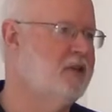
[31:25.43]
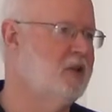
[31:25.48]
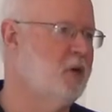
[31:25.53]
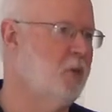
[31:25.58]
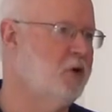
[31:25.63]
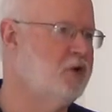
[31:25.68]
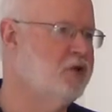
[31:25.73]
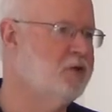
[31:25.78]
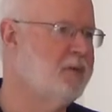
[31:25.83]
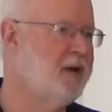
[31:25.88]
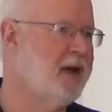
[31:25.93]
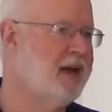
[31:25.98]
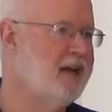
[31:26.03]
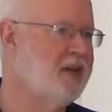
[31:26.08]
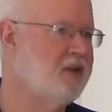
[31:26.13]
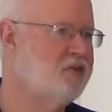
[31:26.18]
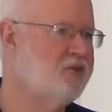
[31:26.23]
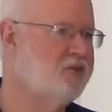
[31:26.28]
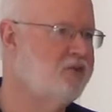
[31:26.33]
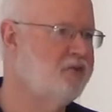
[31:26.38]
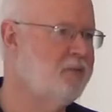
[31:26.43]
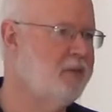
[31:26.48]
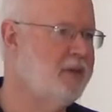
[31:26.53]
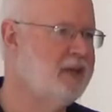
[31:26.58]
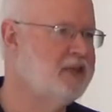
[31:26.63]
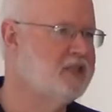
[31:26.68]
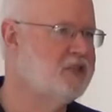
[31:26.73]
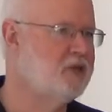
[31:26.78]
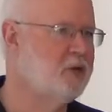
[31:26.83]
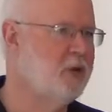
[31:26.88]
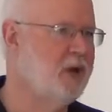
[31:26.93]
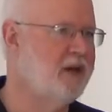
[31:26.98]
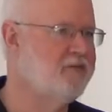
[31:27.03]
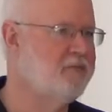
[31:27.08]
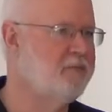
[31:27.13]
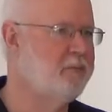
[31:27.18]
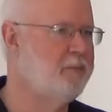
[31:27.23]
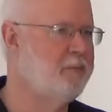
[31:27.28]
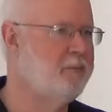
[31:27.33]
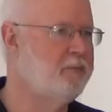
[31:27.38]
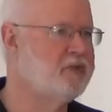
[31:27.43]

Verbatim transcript: To worship God in truth means to have,